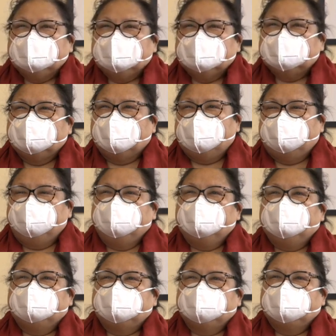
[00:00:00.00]
So I had
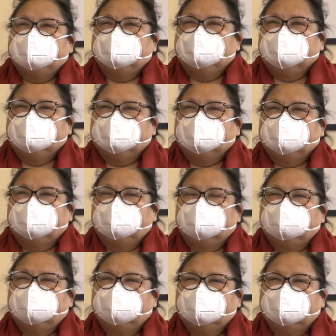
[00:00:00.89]
friends who were on
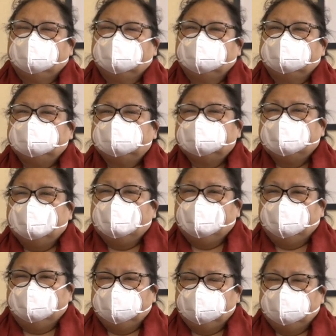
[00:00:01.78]
uh,
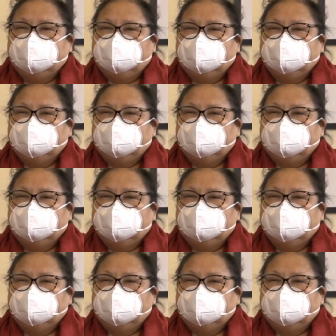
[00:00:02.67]
SNAP